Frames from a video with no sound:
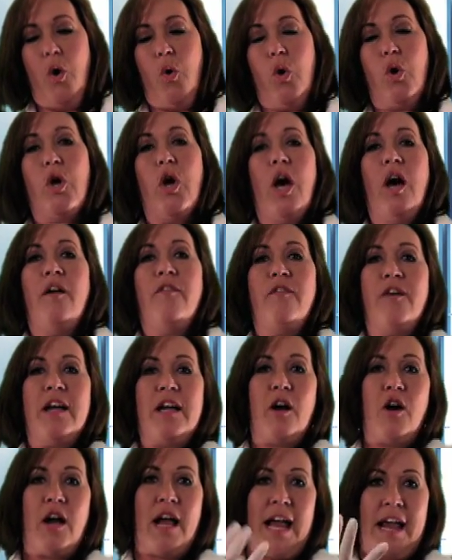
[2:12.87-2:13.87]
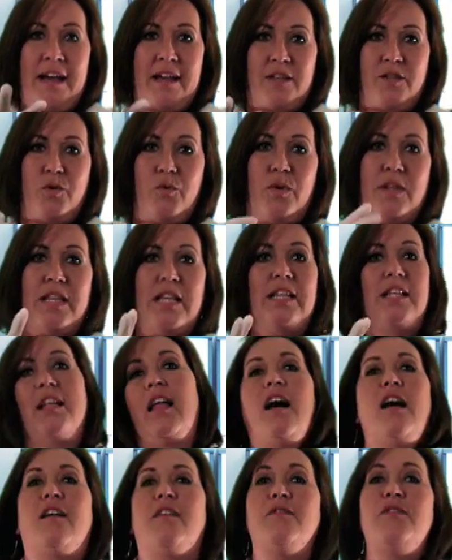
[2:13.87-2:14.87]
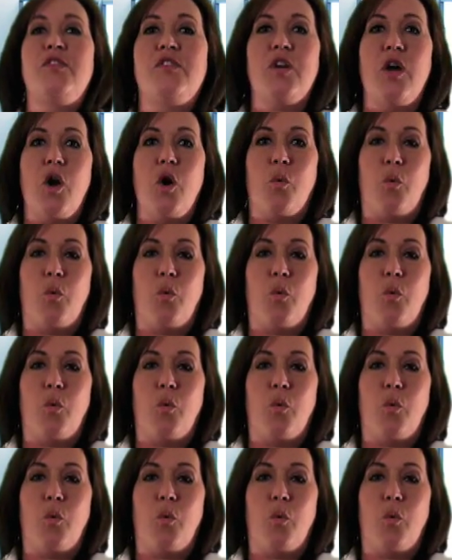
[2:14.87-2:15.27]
covering our hands with gloves.